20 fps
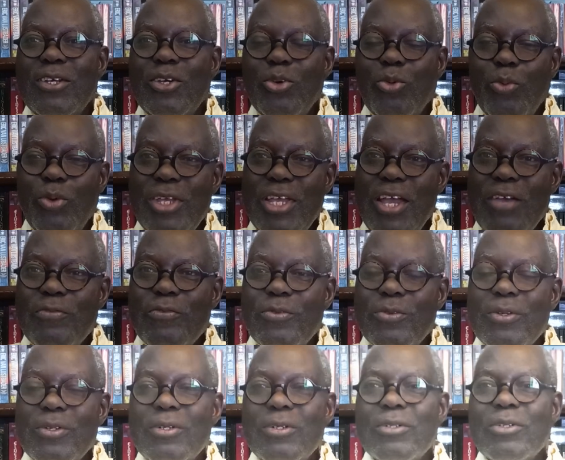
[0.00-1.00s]
We have
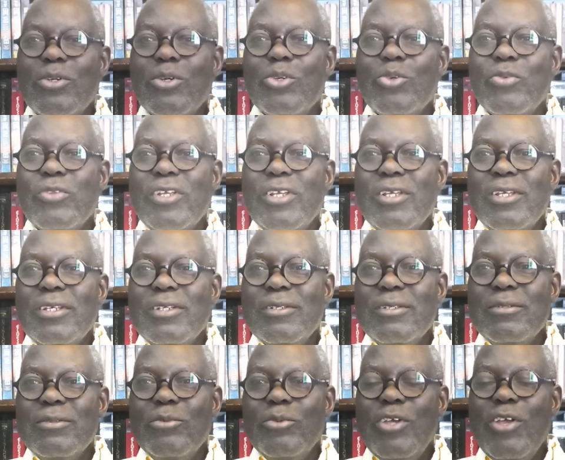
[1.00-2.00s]

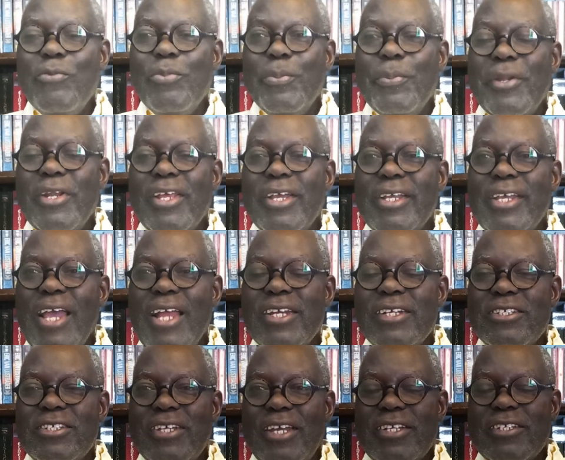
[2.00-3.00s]
prepared a Gantt
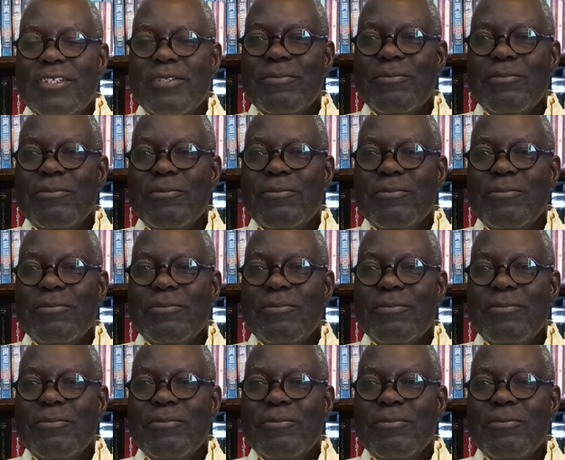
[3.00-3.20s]
chart,